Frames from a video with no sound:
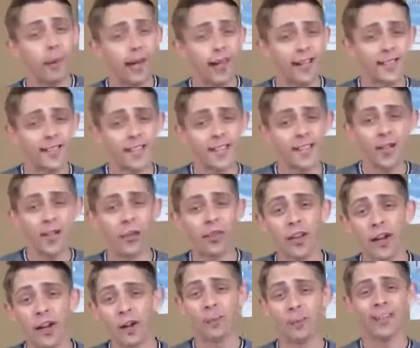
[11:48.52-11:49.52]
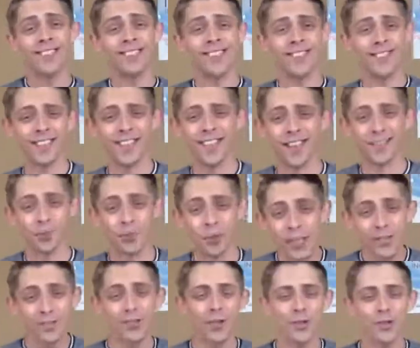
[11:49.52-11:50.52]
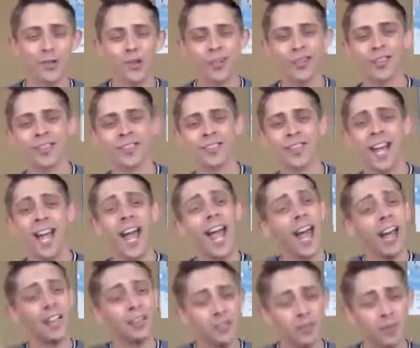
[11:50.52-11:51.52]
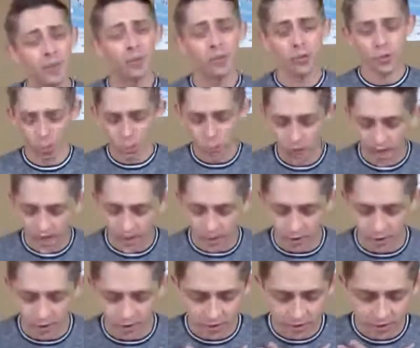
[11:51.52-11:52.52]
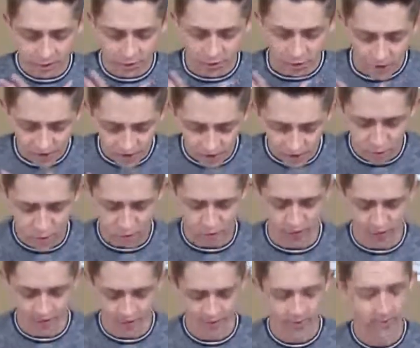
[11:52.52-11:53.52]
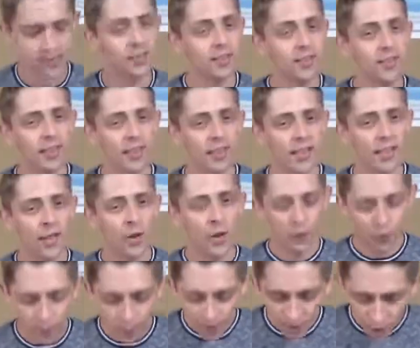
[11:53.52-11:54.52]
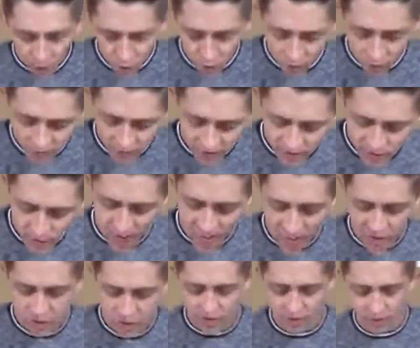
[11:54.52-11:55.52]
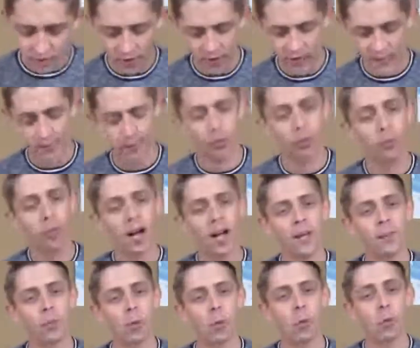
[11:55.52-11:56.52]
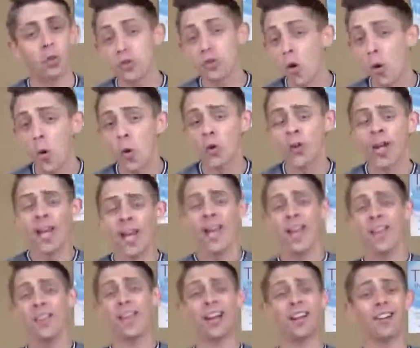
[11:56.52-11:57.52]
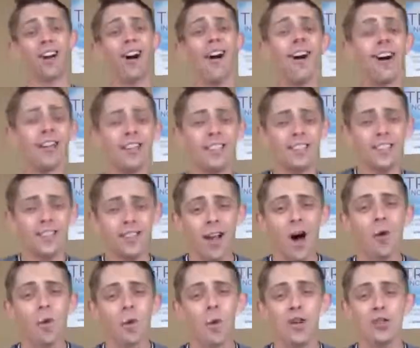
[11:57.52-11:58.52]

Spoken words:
by psychotherapists and researchers and spiritual writers for centuries. From the earliest pages of the Hebrew Bible, we're told that God did not want